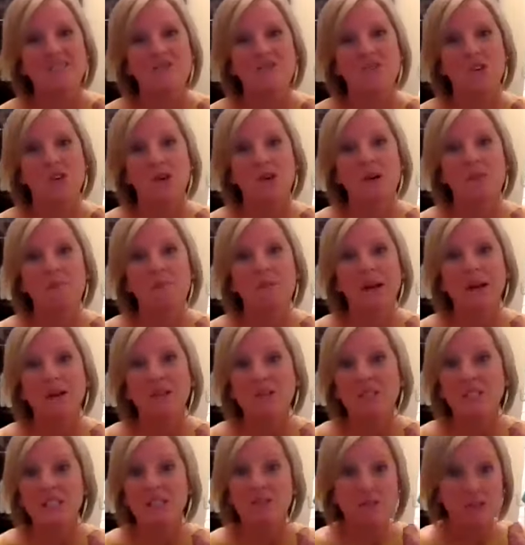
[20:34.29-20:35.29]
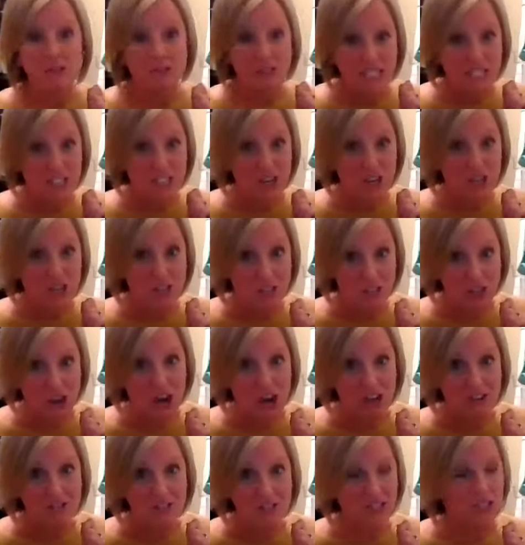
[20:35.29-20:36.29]
for about $50
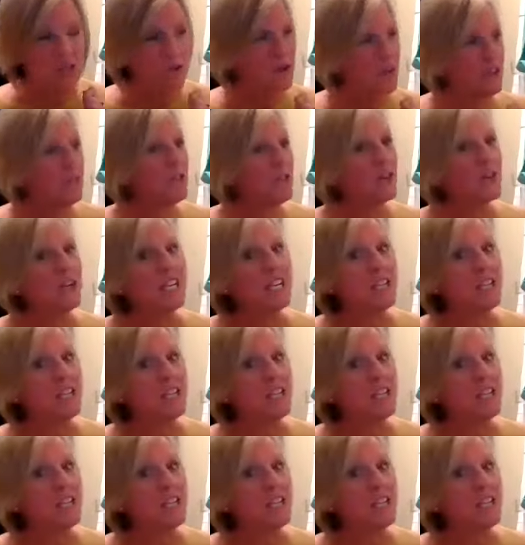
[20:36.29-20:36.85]
off. So if you're